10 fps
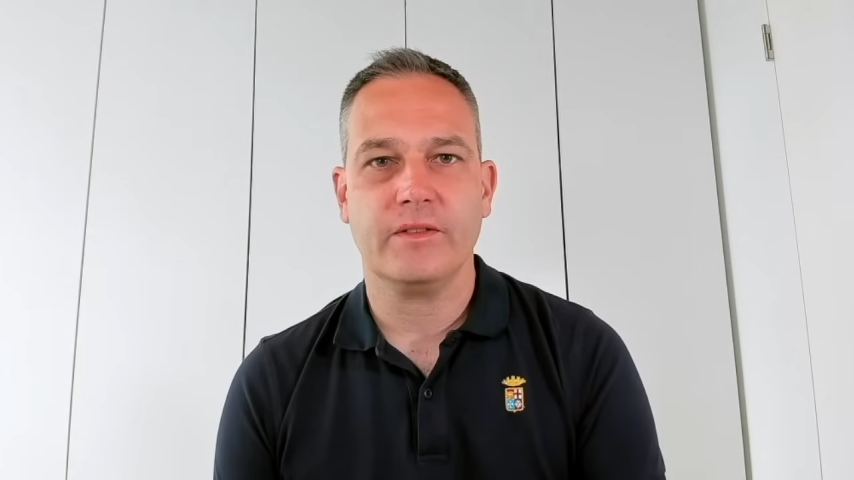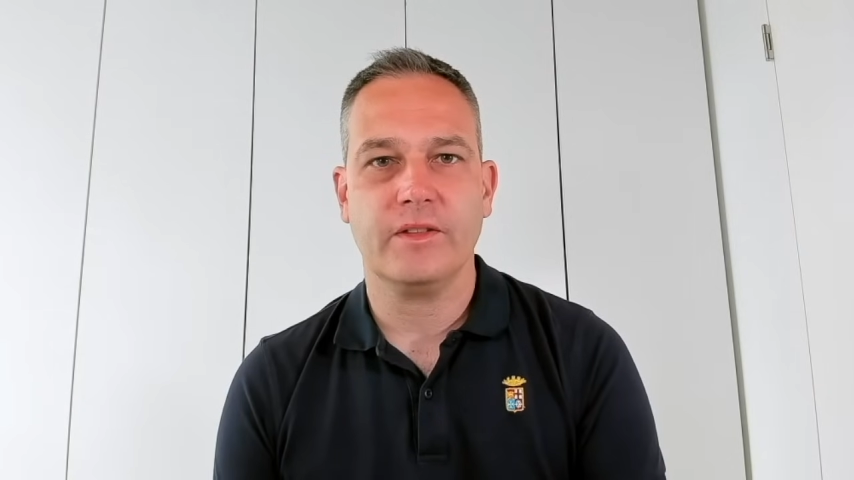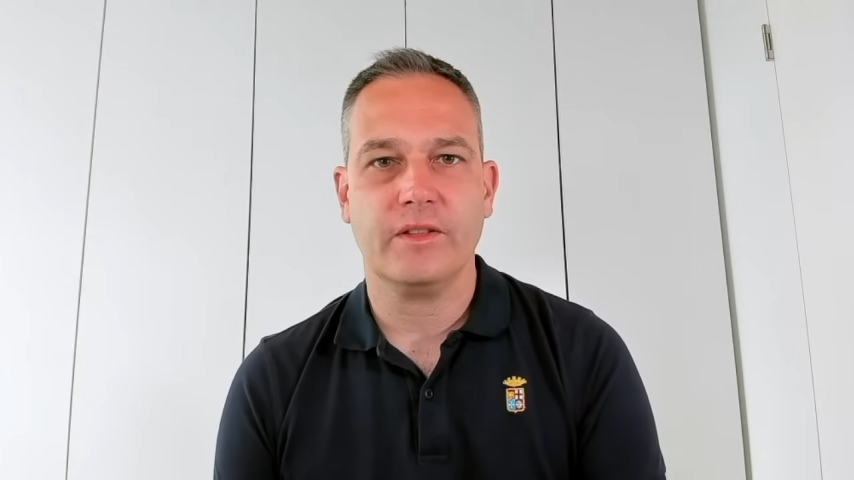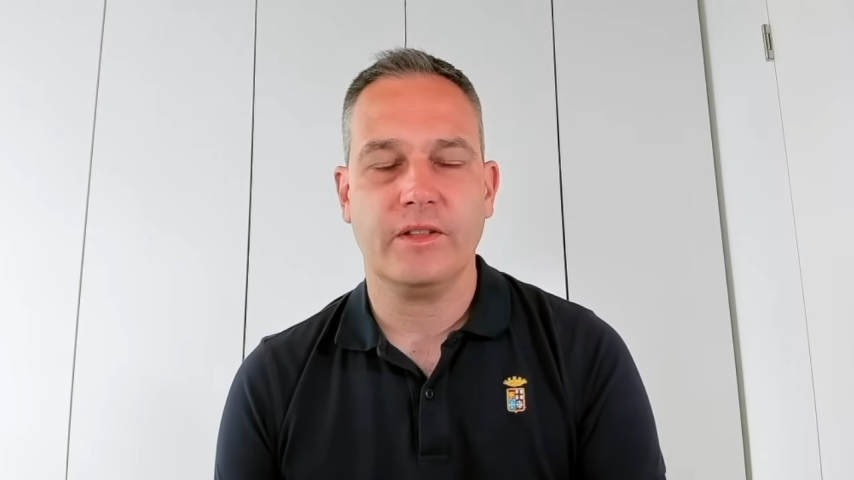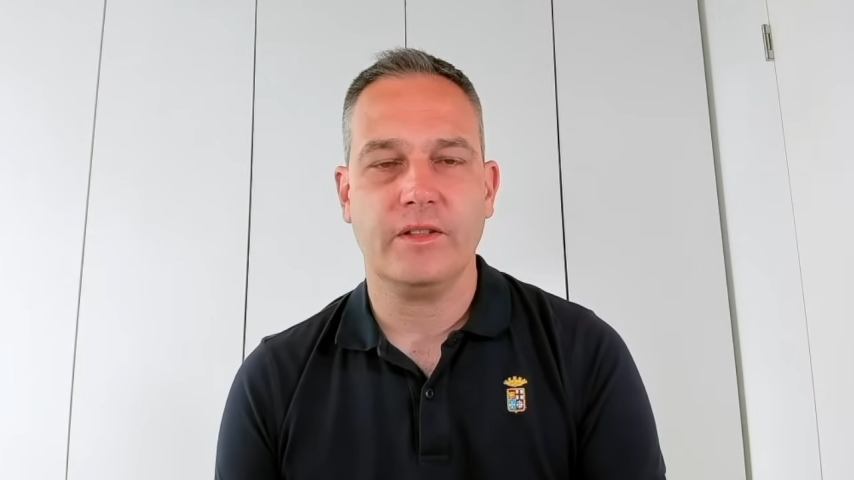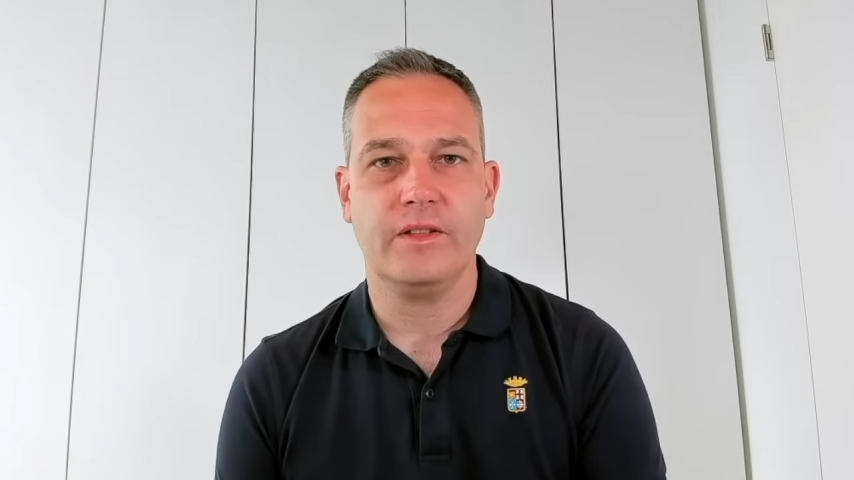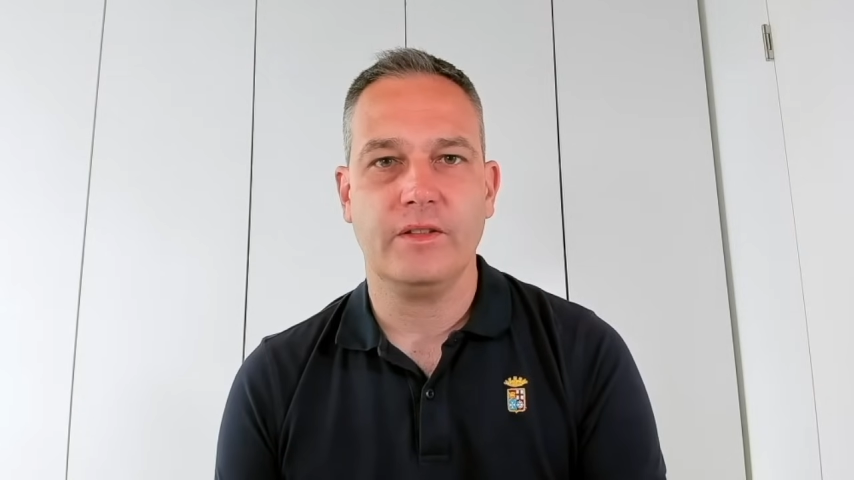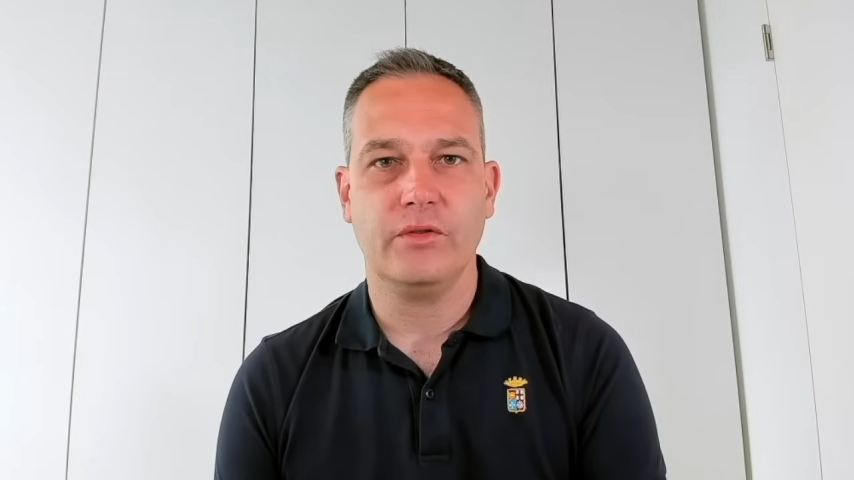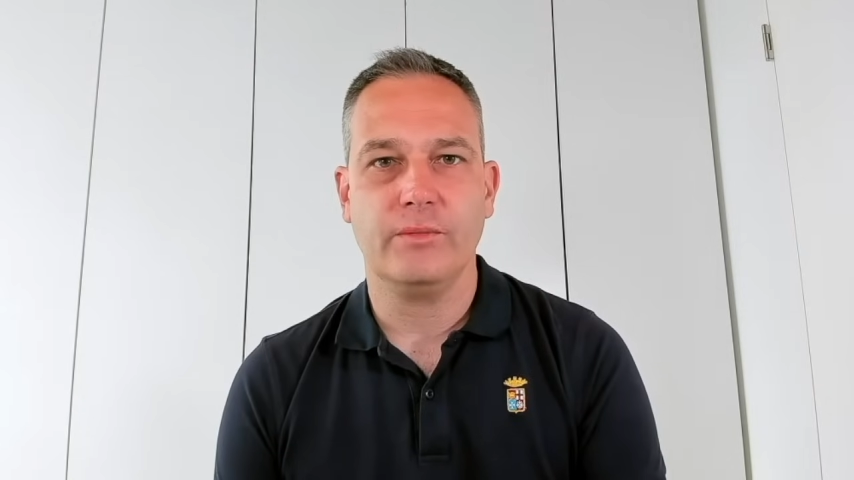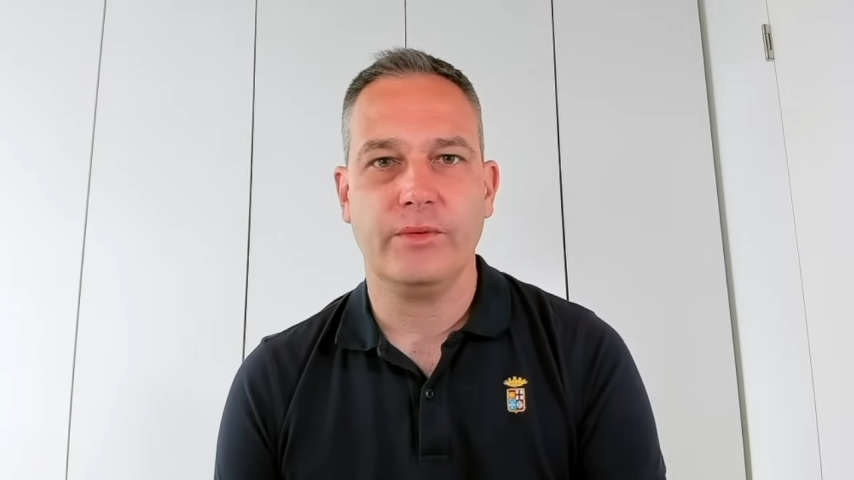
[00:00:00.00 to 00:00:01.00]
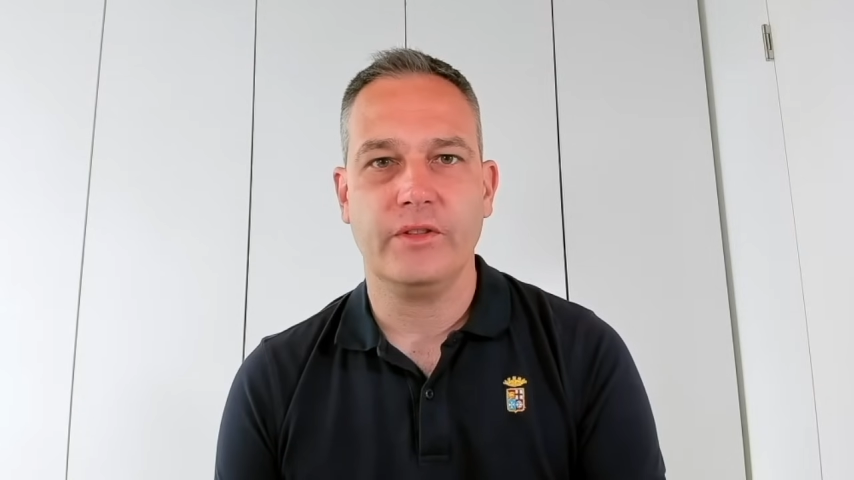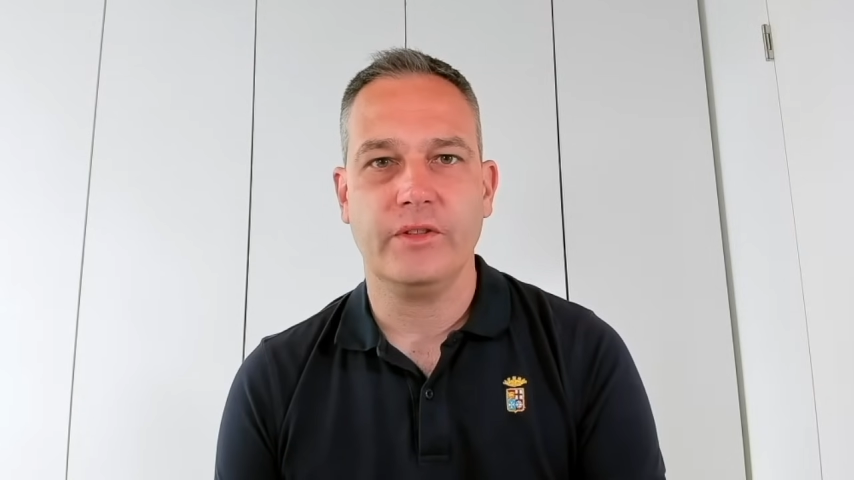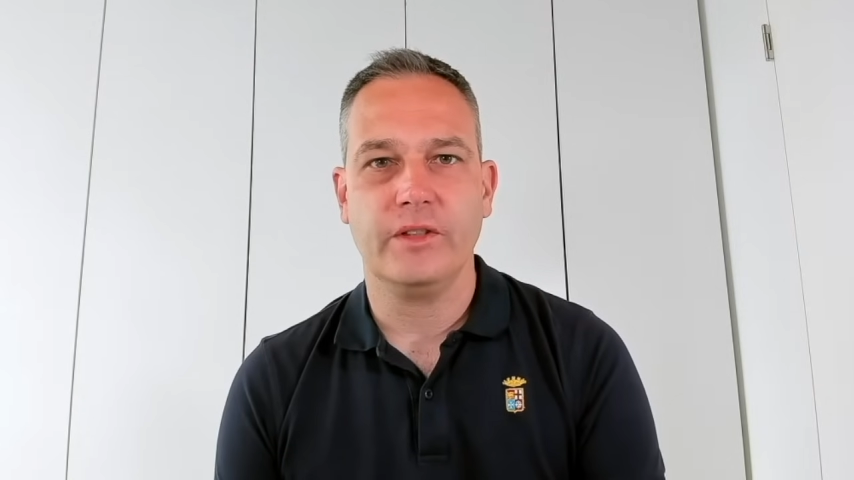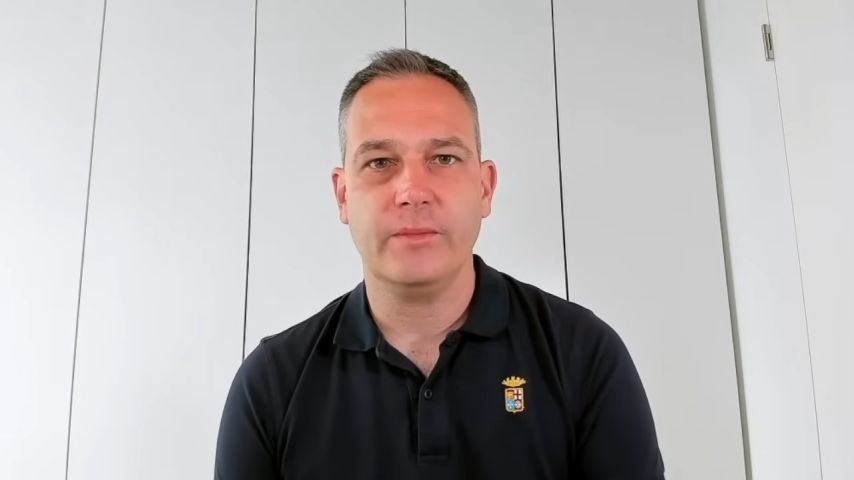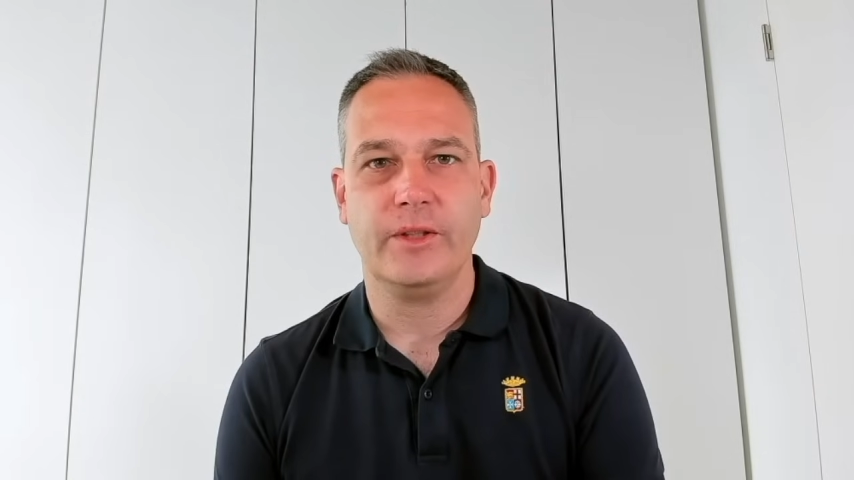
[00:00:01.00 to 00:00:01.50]
that any European
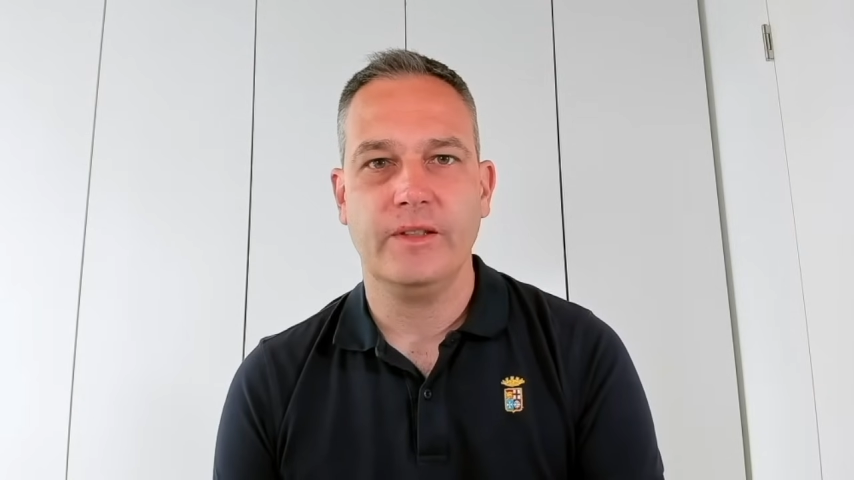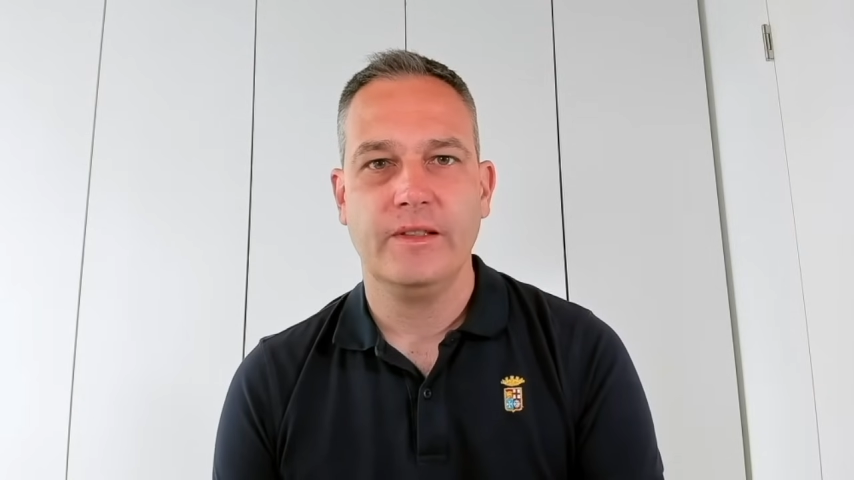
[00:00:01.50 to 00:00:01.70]
army